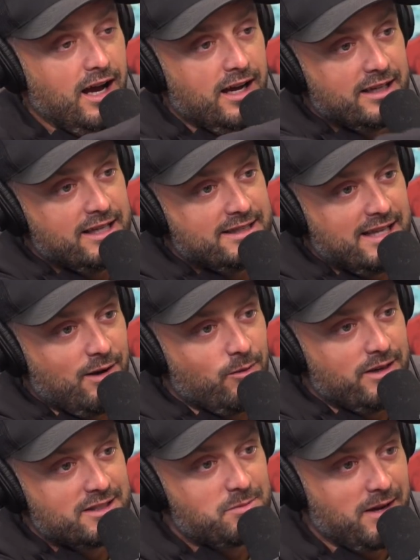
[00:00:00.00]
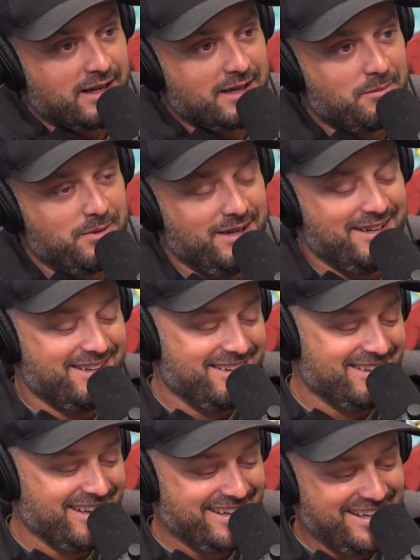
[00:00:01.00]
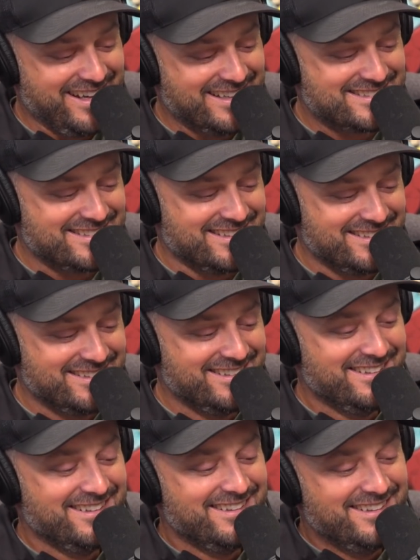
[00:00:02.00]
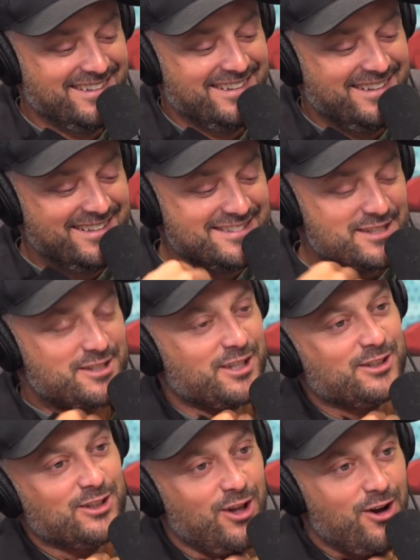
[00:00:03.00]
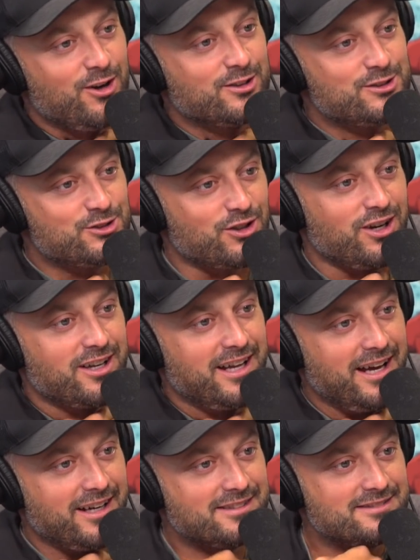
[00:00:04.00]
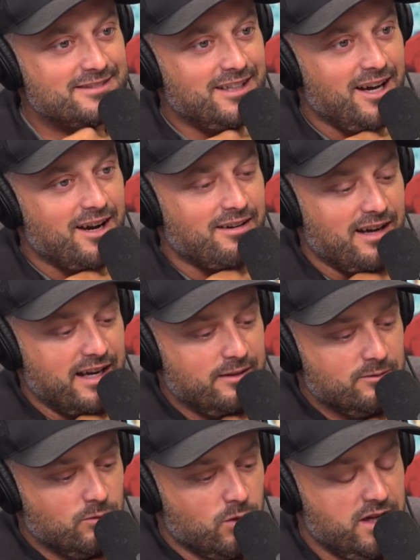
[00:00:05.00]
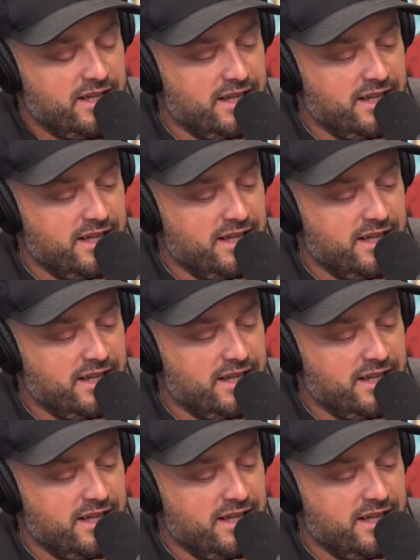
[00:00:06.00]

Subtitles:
Get that witness back up, like he has to. Just a long drawn out. All right. All